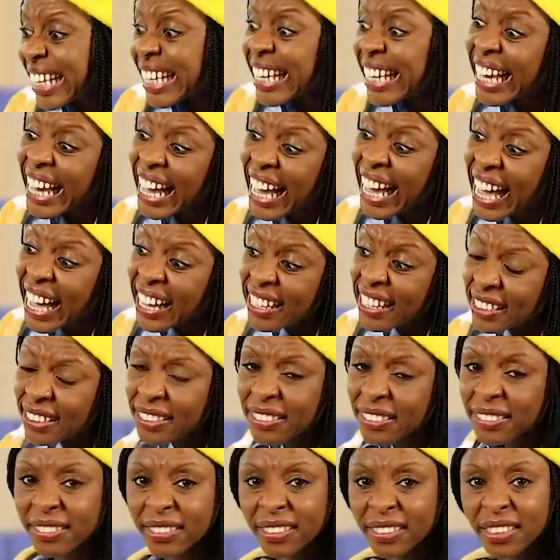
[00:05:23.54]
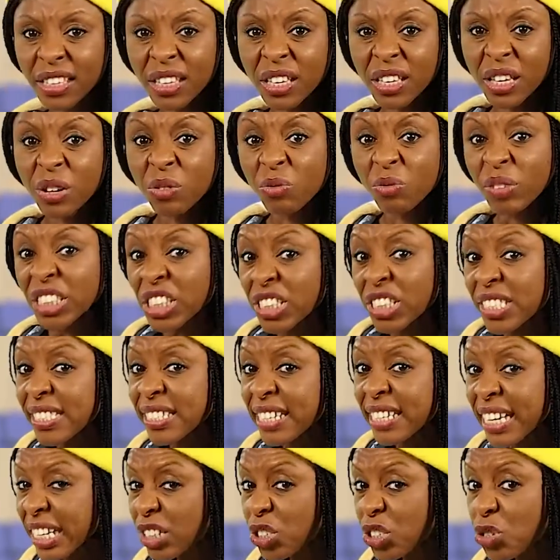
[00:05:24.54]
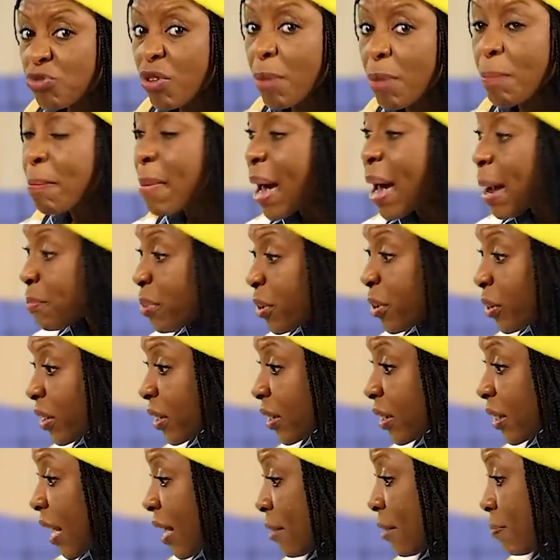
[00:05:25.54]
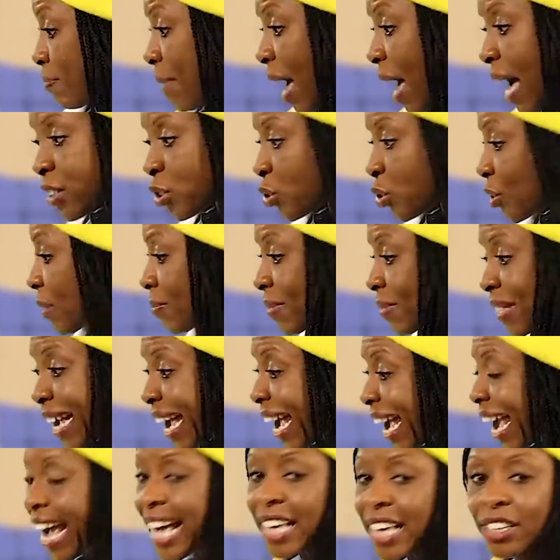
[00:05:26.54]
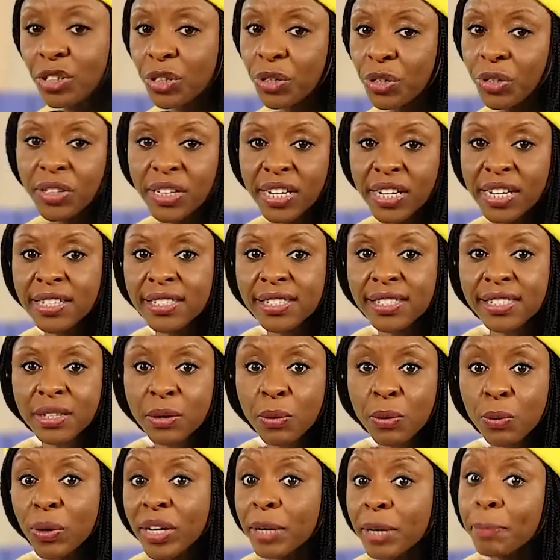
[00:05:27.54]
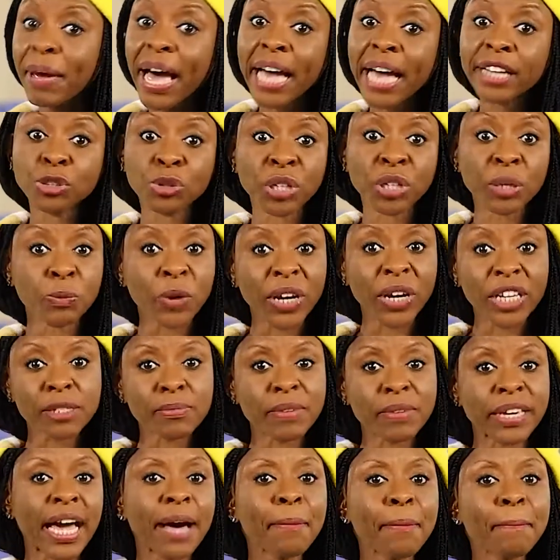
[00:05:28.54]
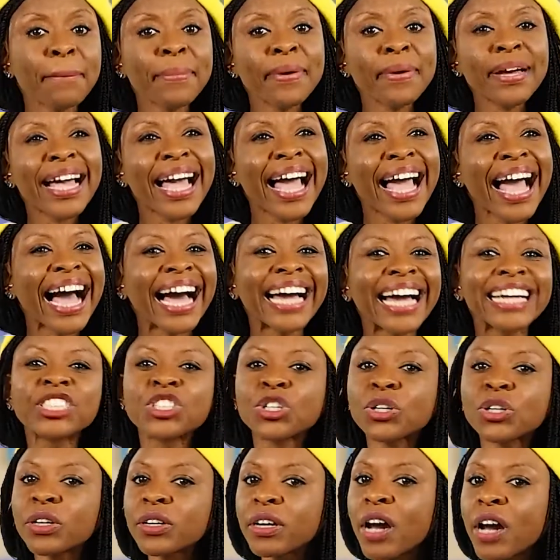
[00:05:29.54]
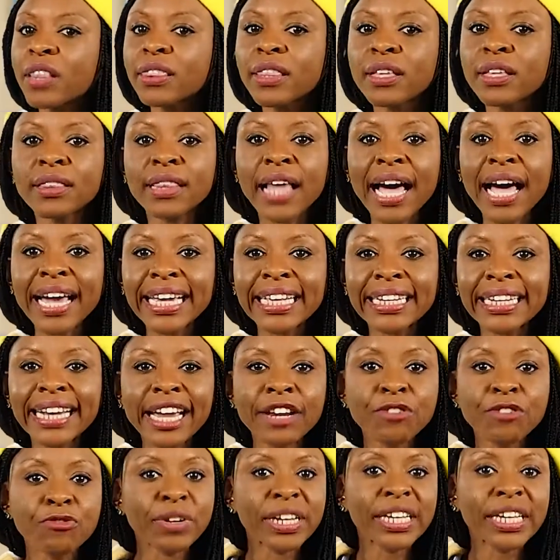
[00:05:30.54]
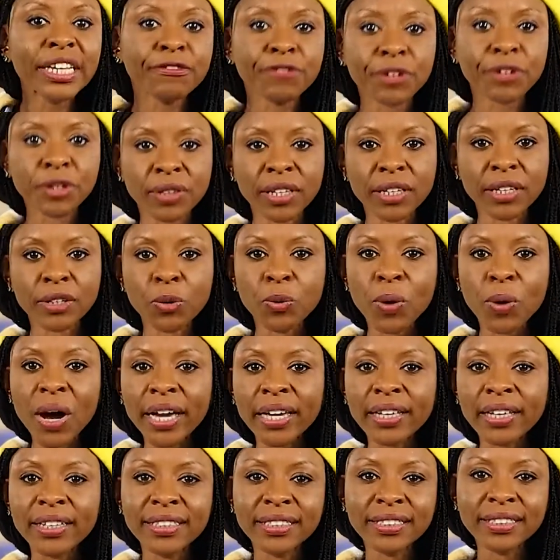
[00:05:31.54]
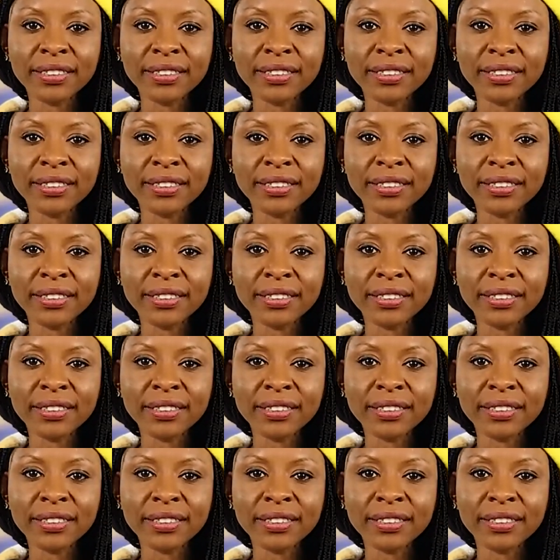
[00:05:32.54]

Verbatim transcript: Yeah, we just need to remember that bad dreams can't hurt us. When a bad dream wakes me up, I turn on the light and read for a little while.